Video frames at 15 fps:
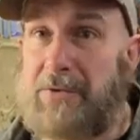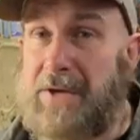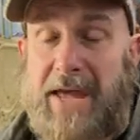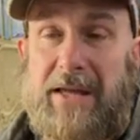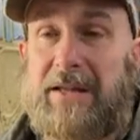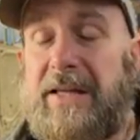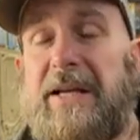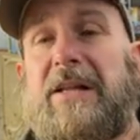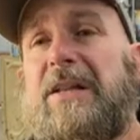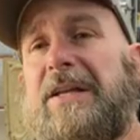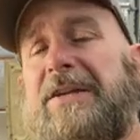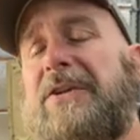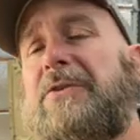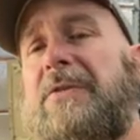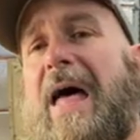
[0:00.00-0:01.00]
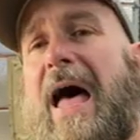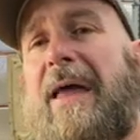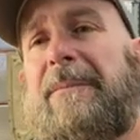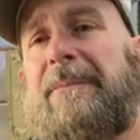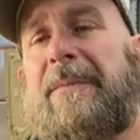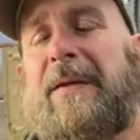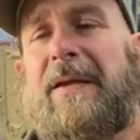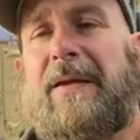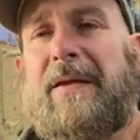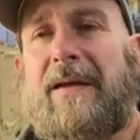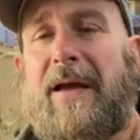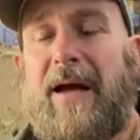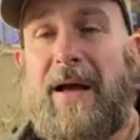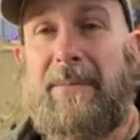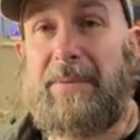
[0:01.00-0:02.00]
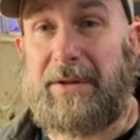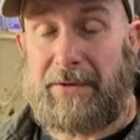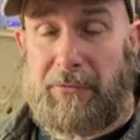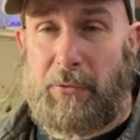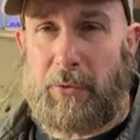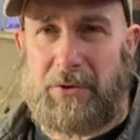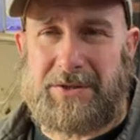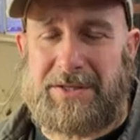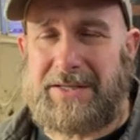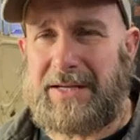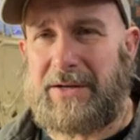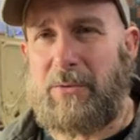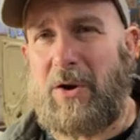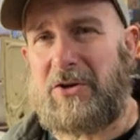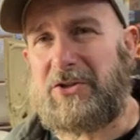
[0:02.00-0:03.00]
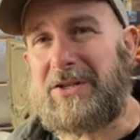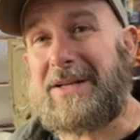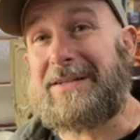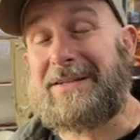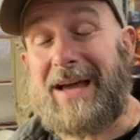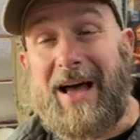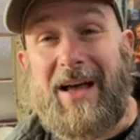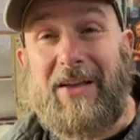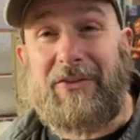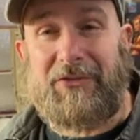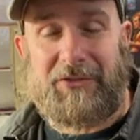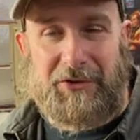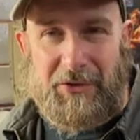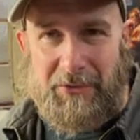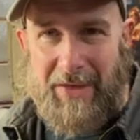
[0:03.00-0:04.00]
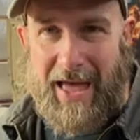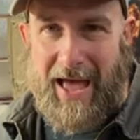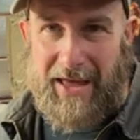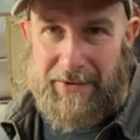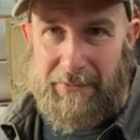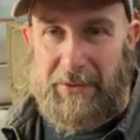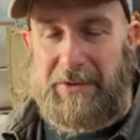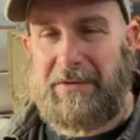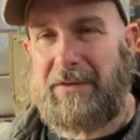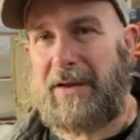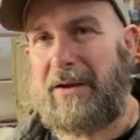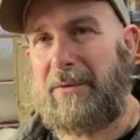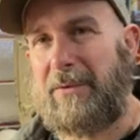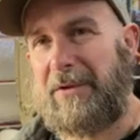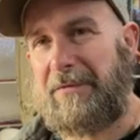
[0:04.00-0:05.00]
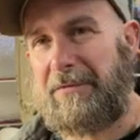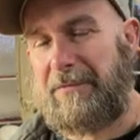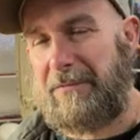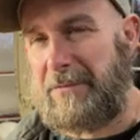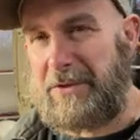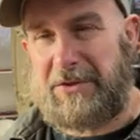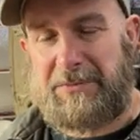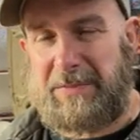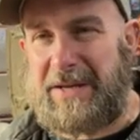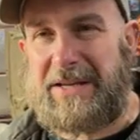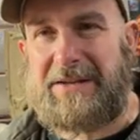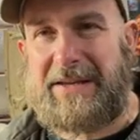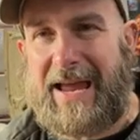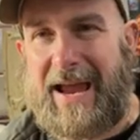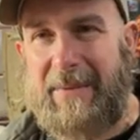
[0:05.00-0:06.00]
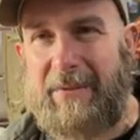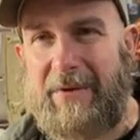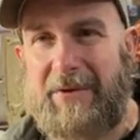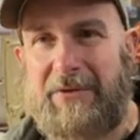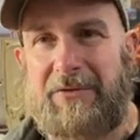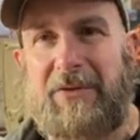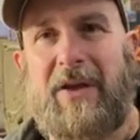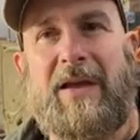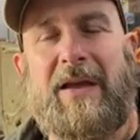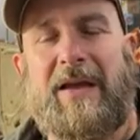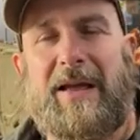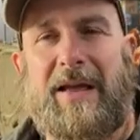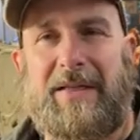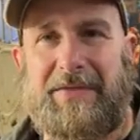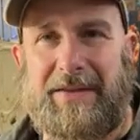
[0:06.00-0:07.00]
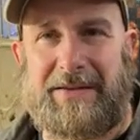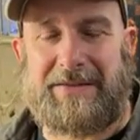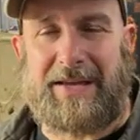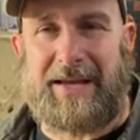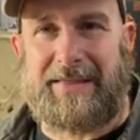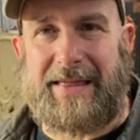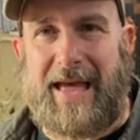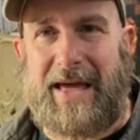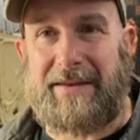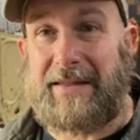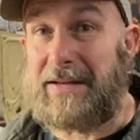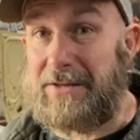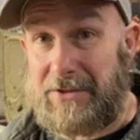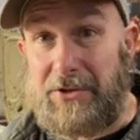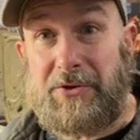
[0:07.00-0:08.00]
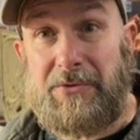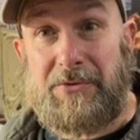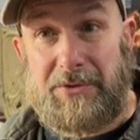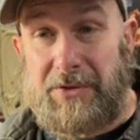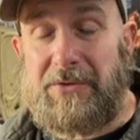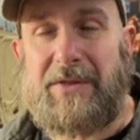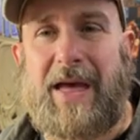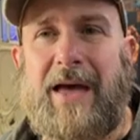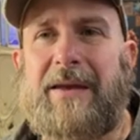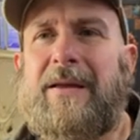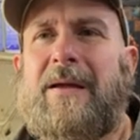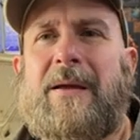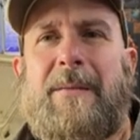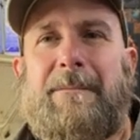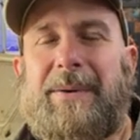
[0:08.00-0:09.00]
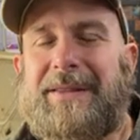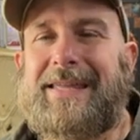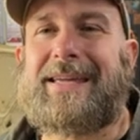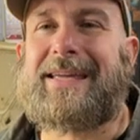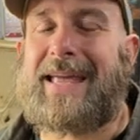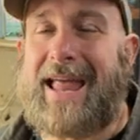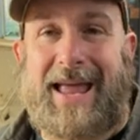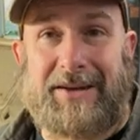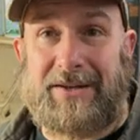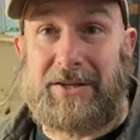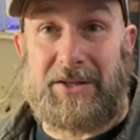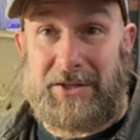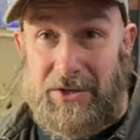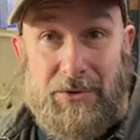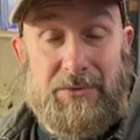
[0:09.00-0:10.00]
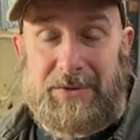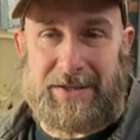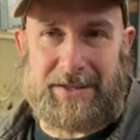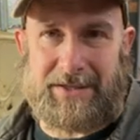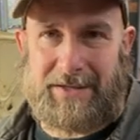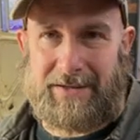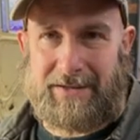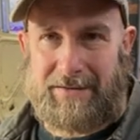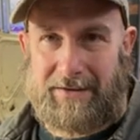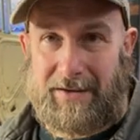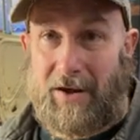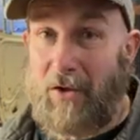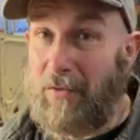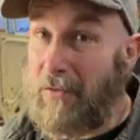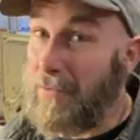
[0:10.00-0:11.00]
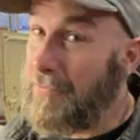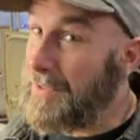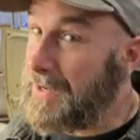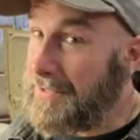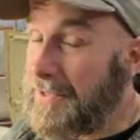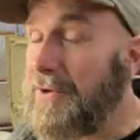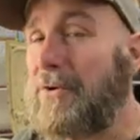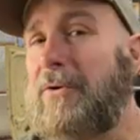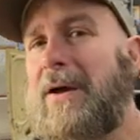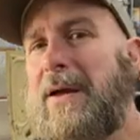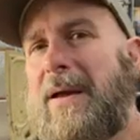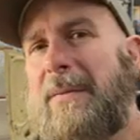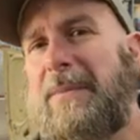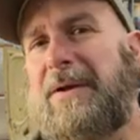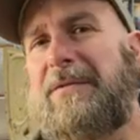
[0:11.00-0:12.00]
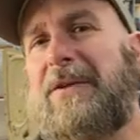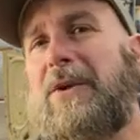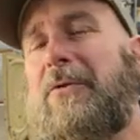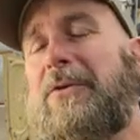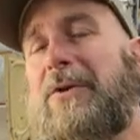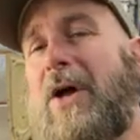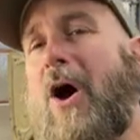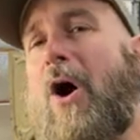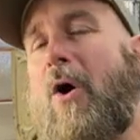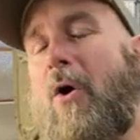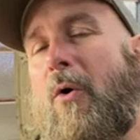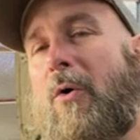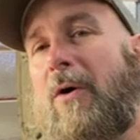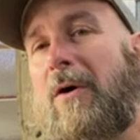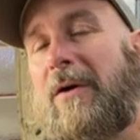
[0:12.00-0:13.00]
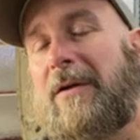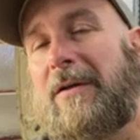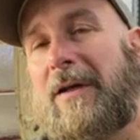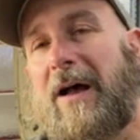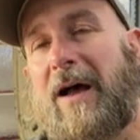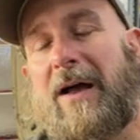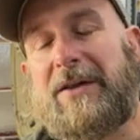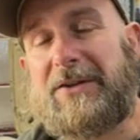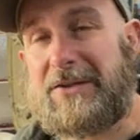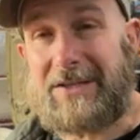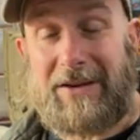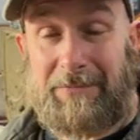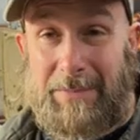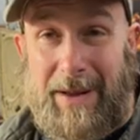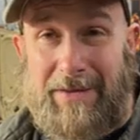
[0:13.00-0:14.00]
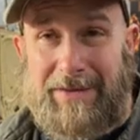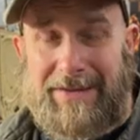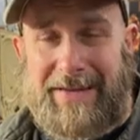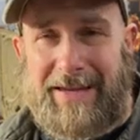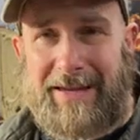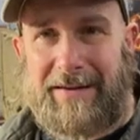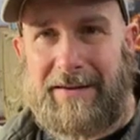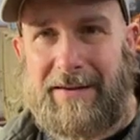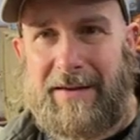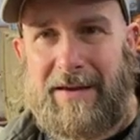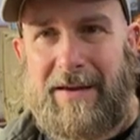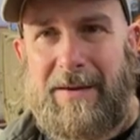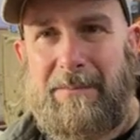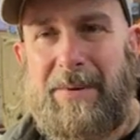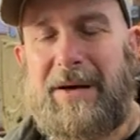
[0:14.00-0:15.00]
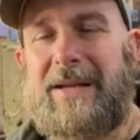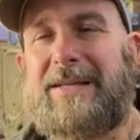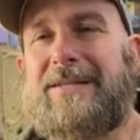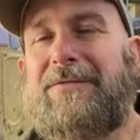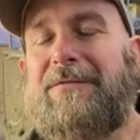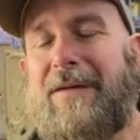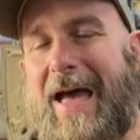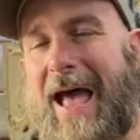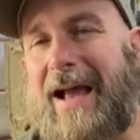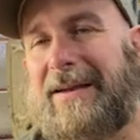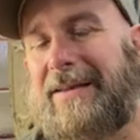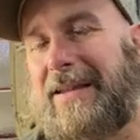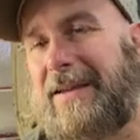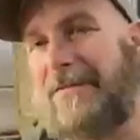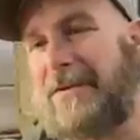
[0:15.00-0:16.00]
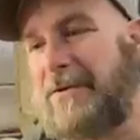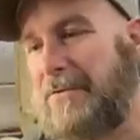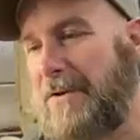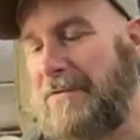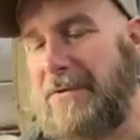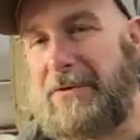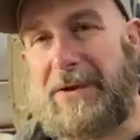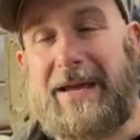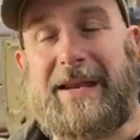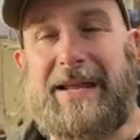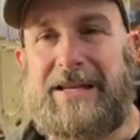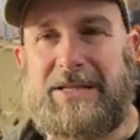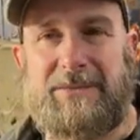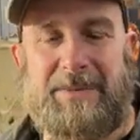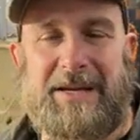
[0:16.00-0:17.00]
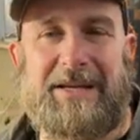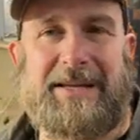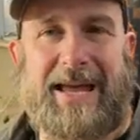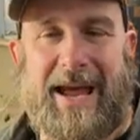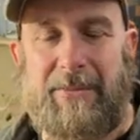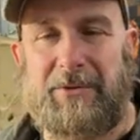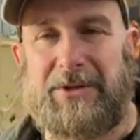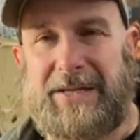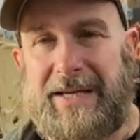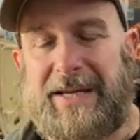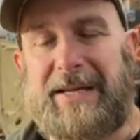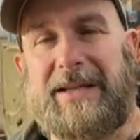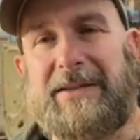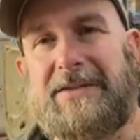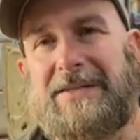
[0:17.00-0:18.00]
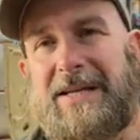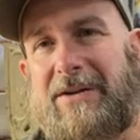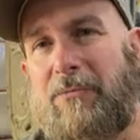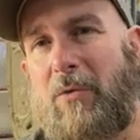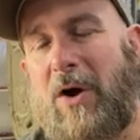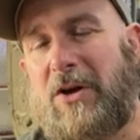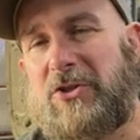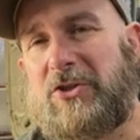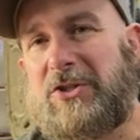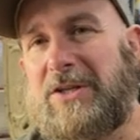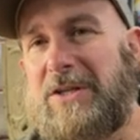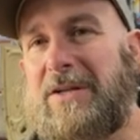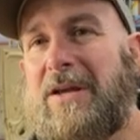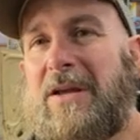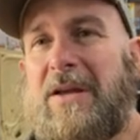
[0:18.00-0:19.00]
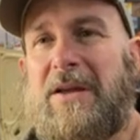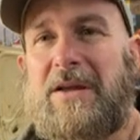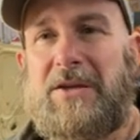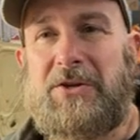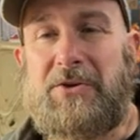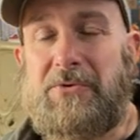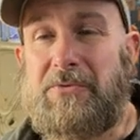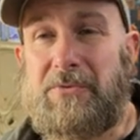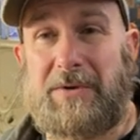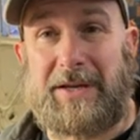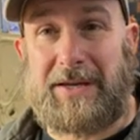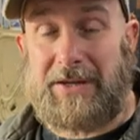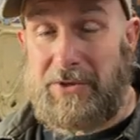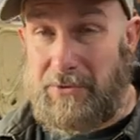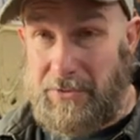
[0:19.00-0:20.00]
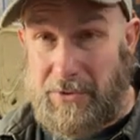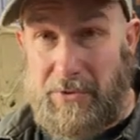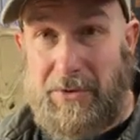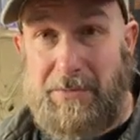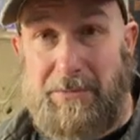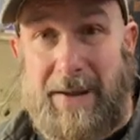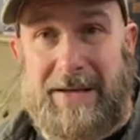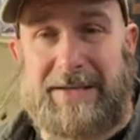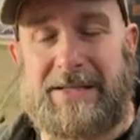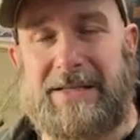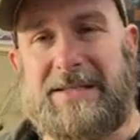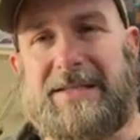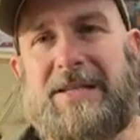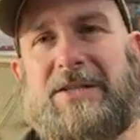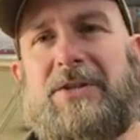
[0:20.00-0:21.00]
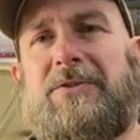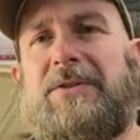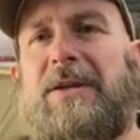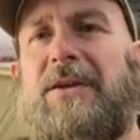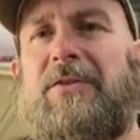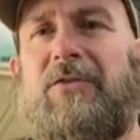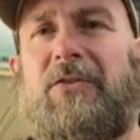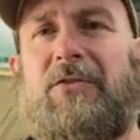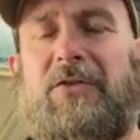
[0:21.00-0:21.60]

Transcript: You can't legally do that. But of course, the state of Washington does do that with speed cameras and things like that. They do that, but they can't use it, although they do. But if you don't know, you just have to pay the ticket. But it's a fact that if you get a speed camera ticket in the state of Washington, you basically say two things.